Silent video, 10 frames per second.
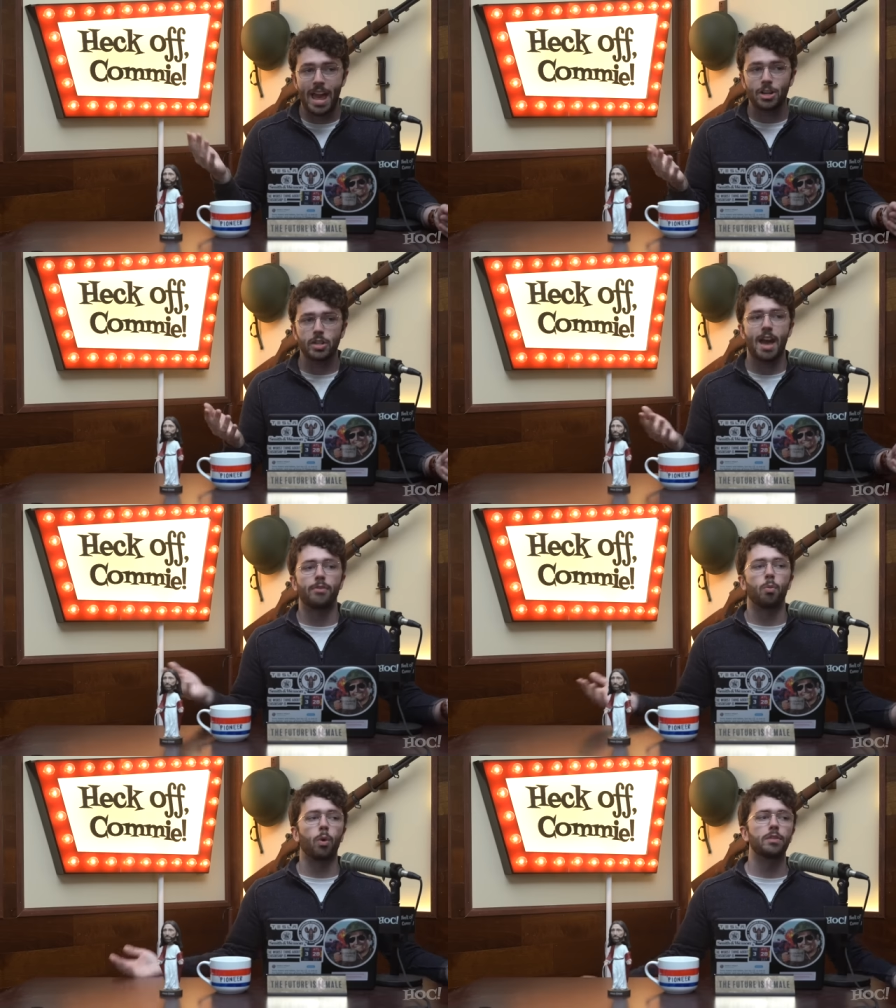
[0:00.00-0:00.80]
actually
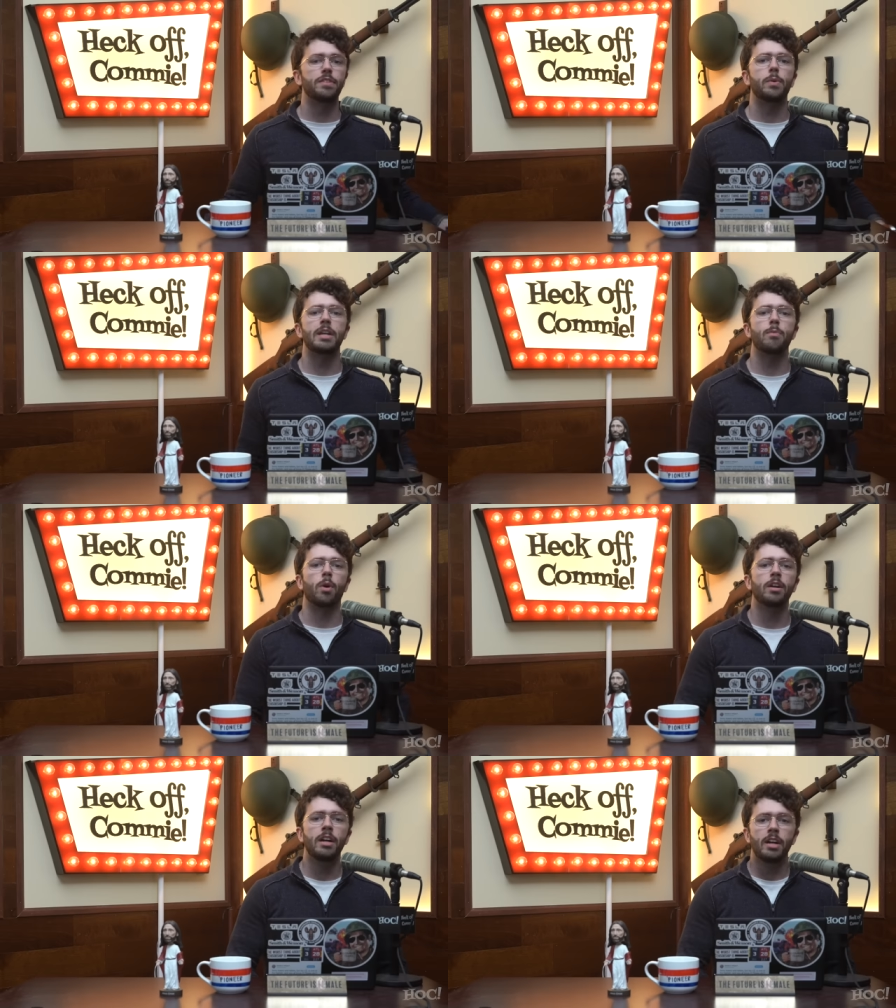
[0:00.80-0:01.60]
have a worldview
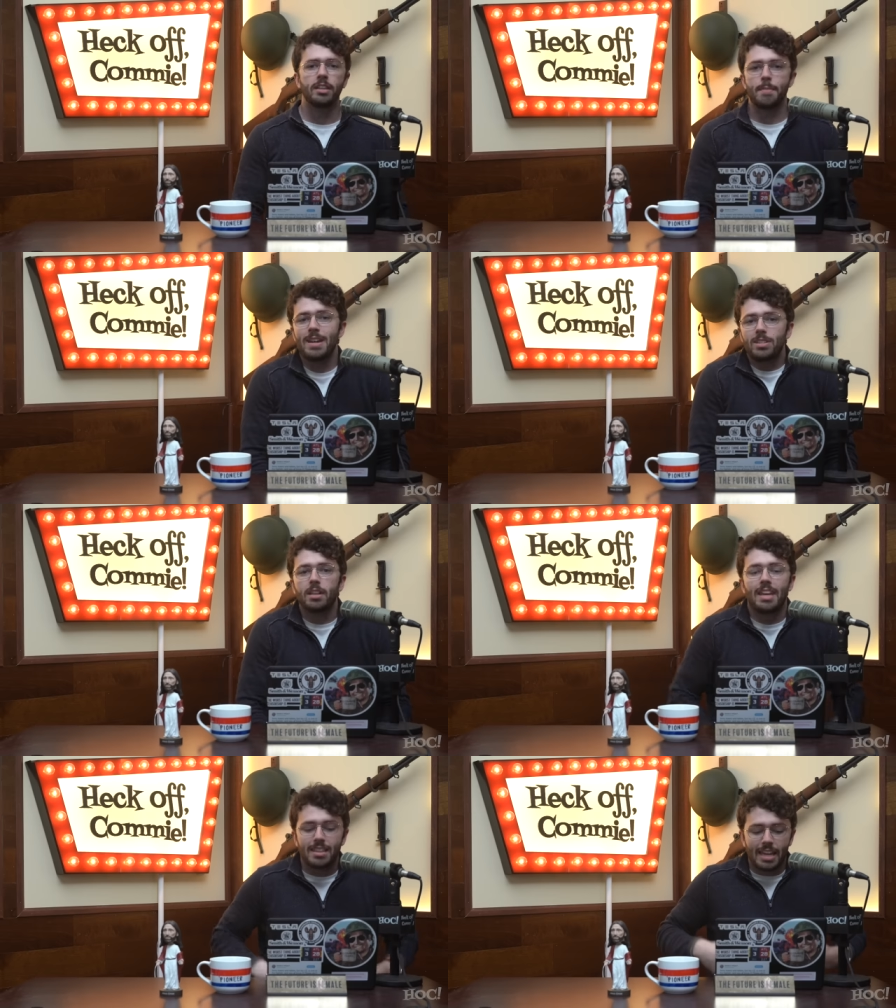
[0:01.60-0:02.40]
anymore. They
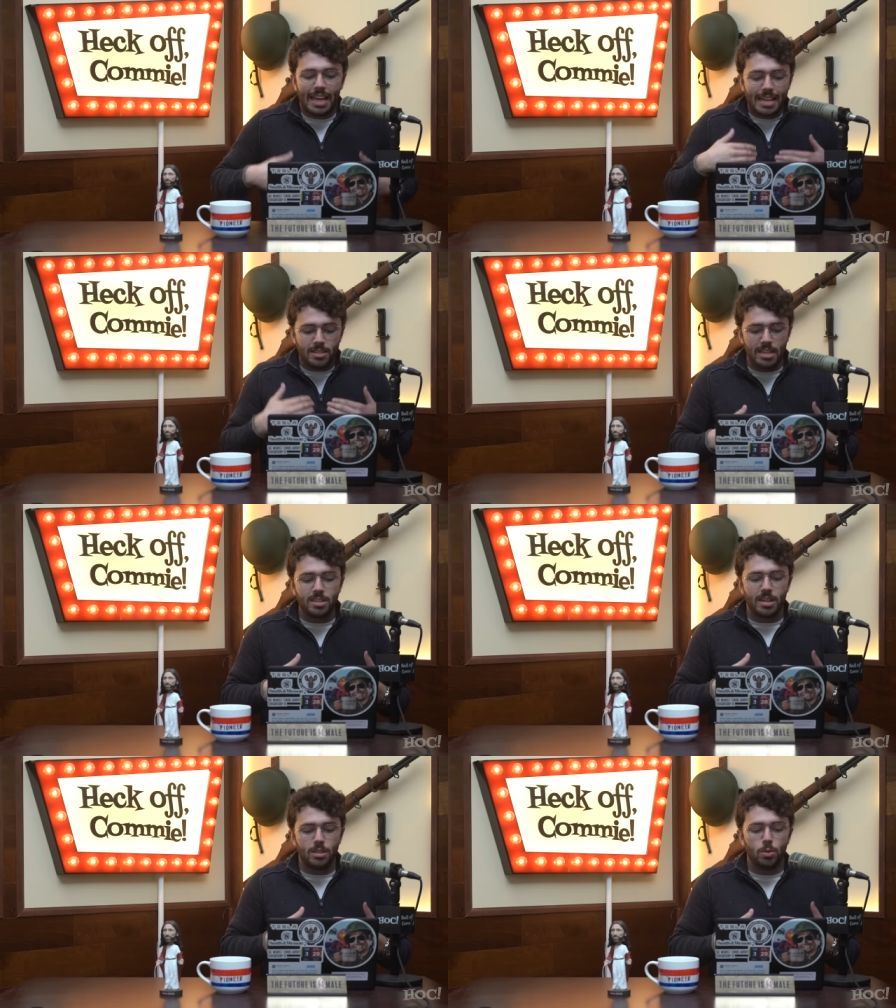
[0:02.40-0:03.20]
basically they like
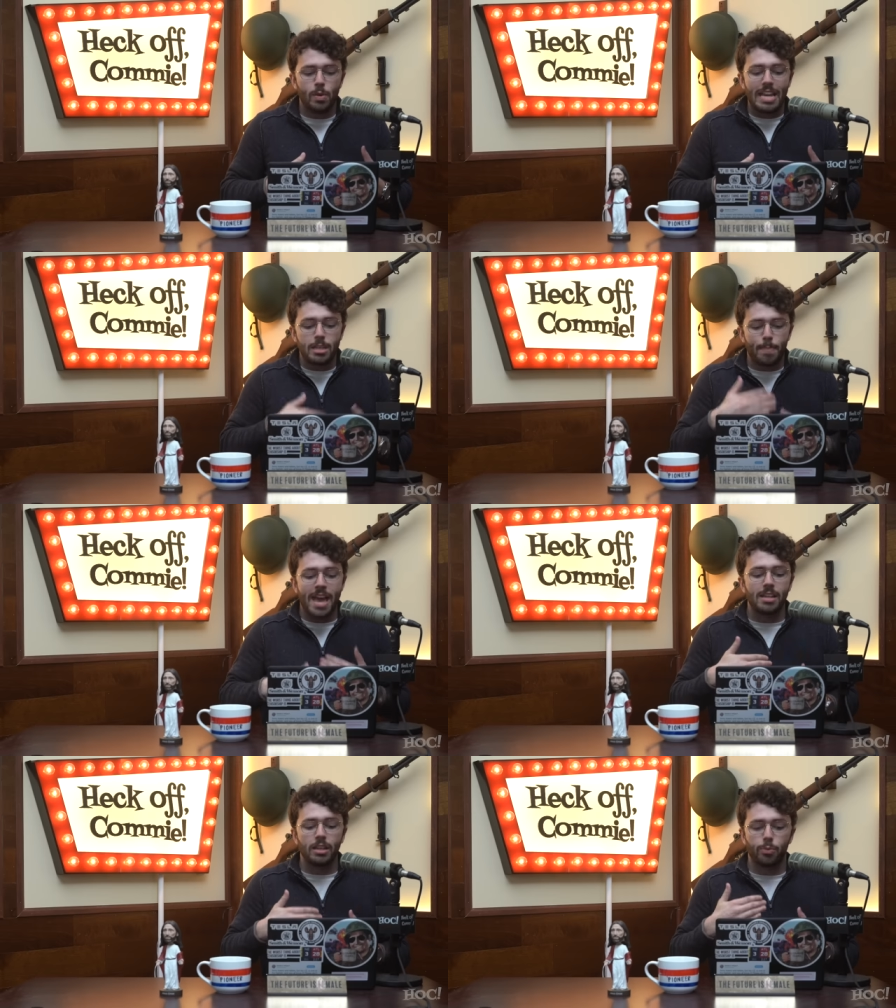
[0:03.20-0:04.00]
exist to
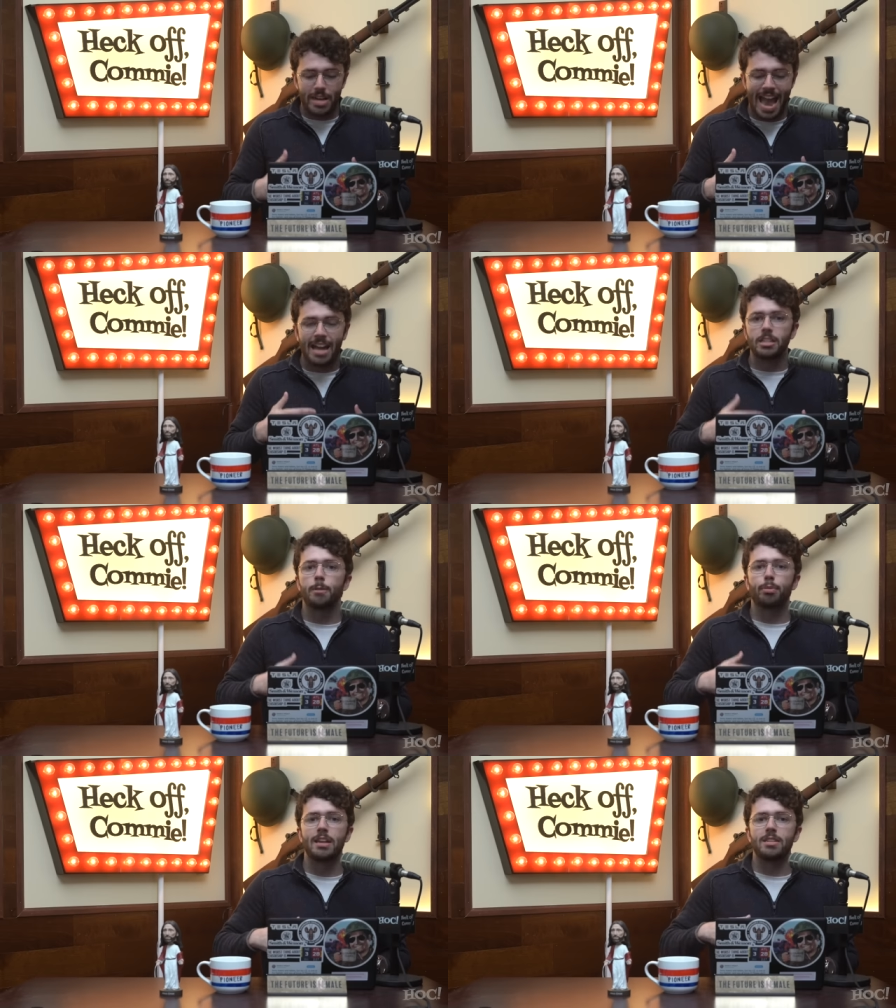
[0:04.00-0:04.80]
independently react in
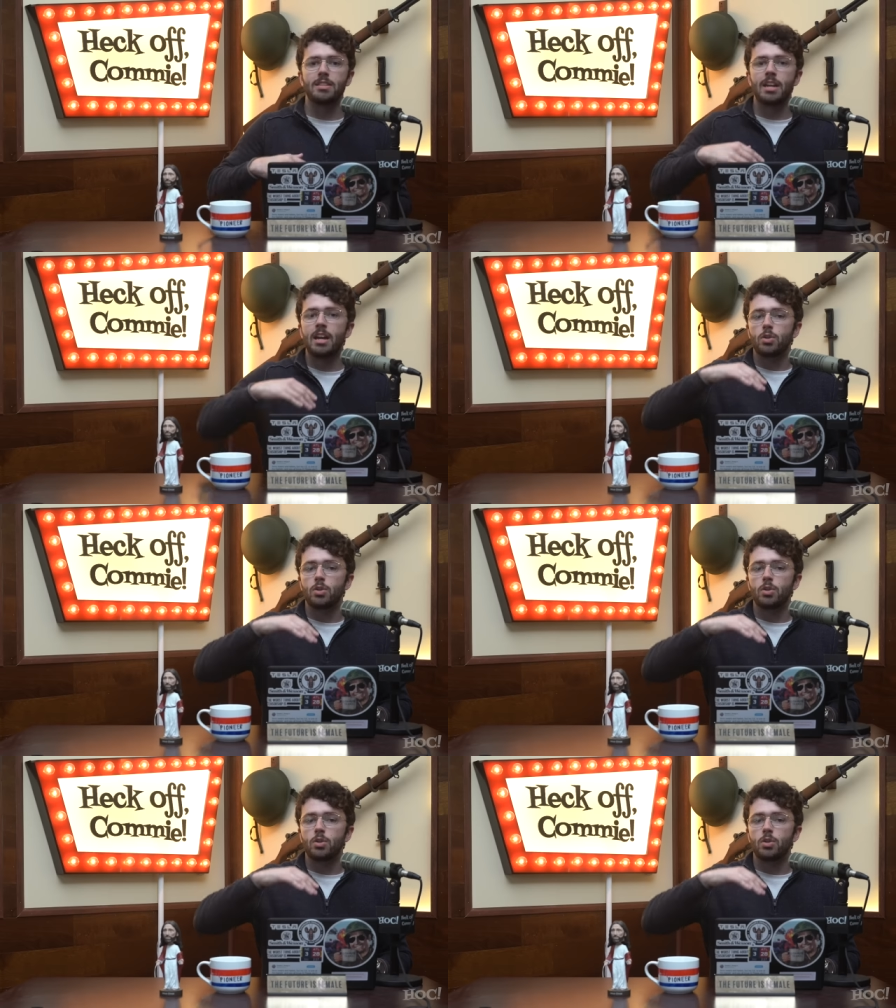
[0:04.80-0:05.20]
the present